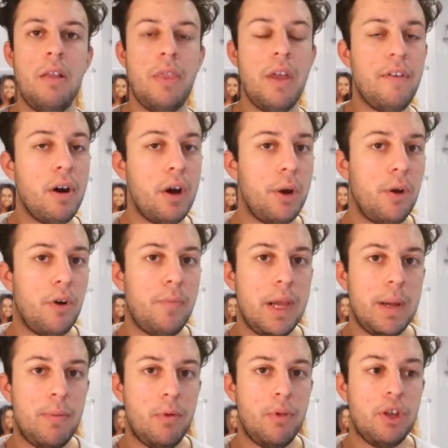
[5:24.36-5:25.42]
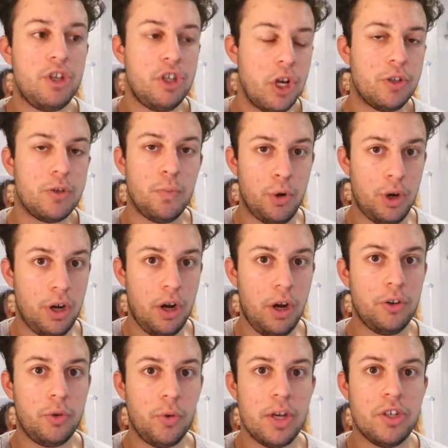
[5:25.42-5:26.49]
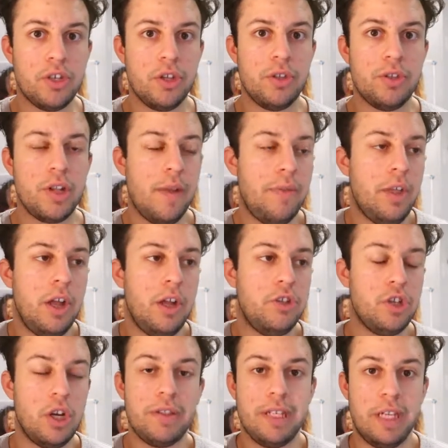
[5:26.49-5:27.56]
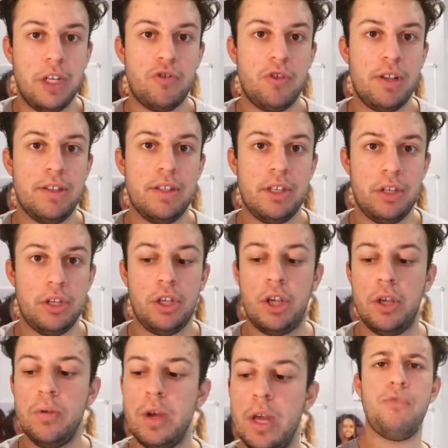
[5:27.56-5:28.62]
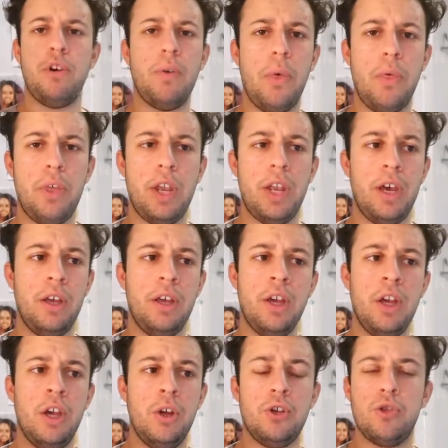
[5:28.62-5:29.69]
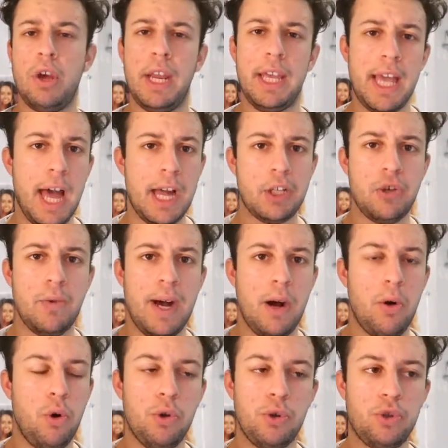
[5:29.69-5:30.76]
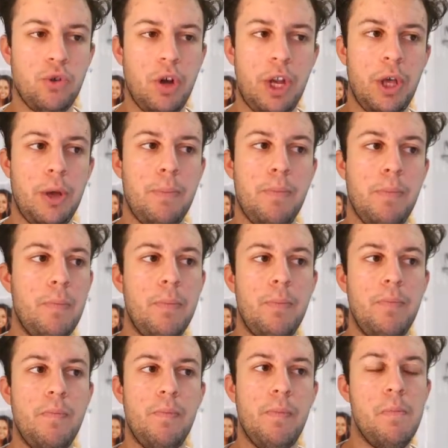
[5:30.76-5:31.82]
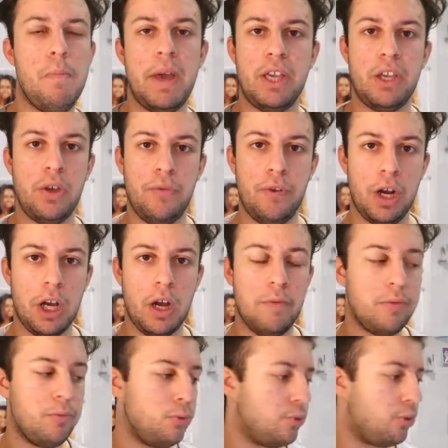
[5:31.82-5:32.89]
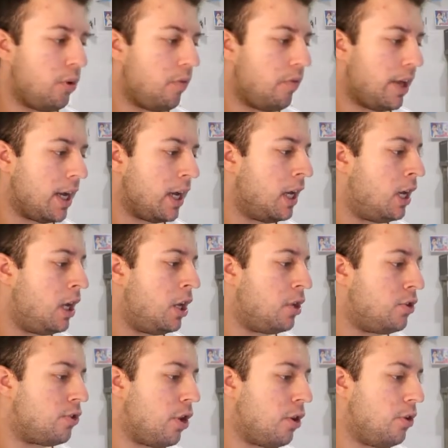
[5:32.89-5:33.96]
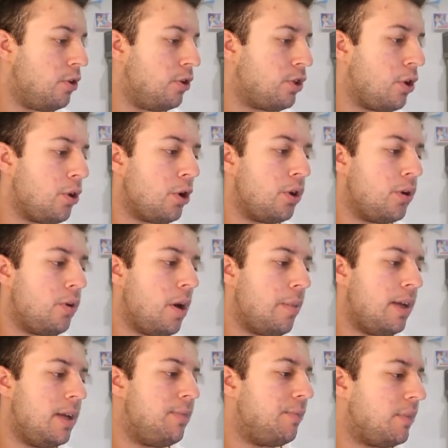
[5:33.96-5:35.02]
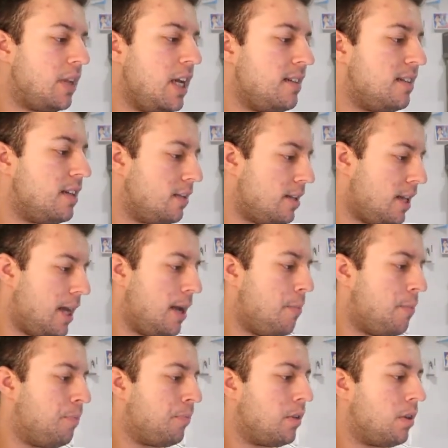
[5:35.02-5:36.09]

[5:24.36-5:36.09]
there are a lot of people that just want to ask questions and that are just interested in you, rather than trying to catch you out or trying to make you feel uncomfortable sort of thing. So you don't, I mean, it says here,